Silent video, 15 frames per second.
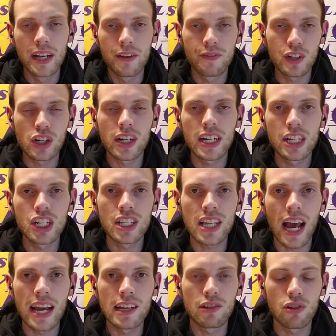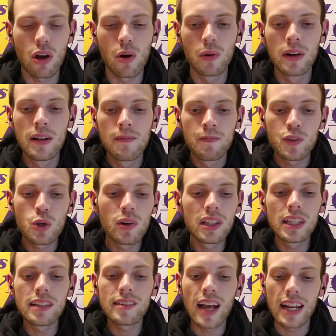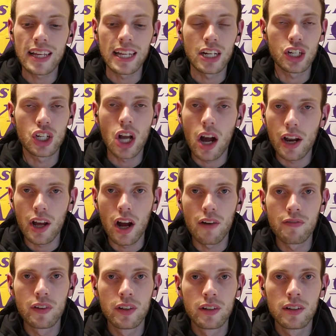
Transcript: and if you're going to just ISO, you at least got to get a shot off.